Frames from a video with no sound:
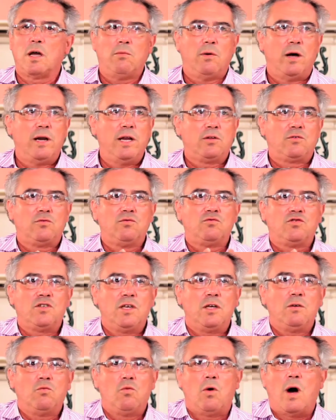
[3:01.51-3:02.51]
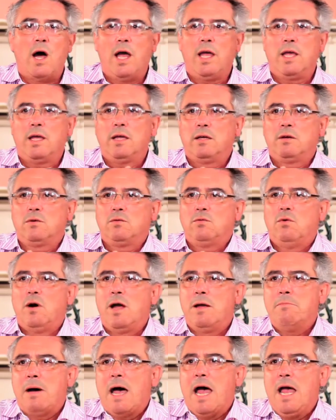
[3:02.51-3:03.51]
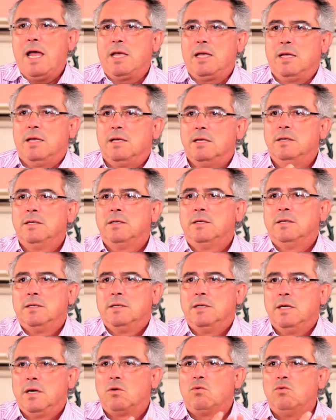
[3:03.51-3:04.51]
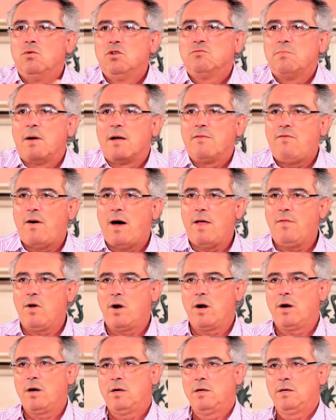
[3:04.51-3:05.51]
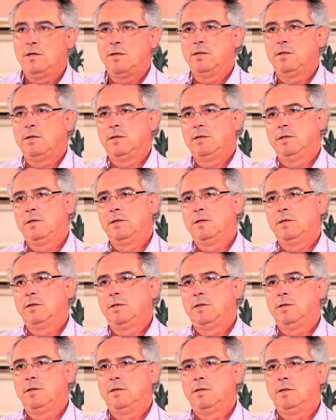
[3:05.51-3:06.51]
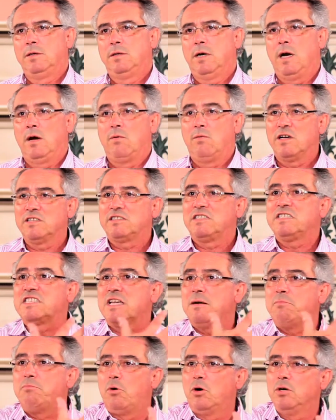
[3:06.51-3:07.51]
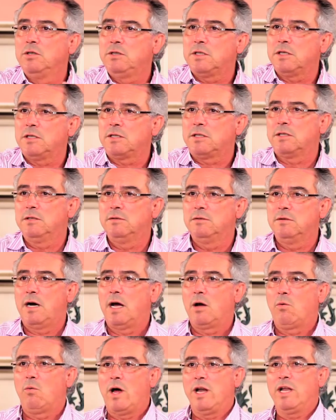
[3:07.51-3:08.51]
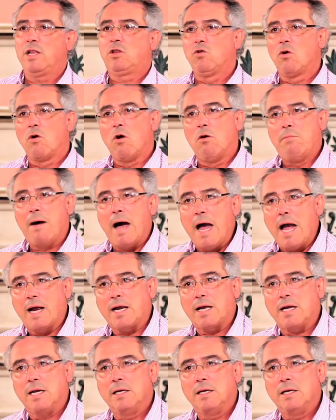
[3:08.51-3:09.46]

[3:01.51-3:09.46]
wanted to see why, who am I? who is my father? I was disappointed. I wanted to go back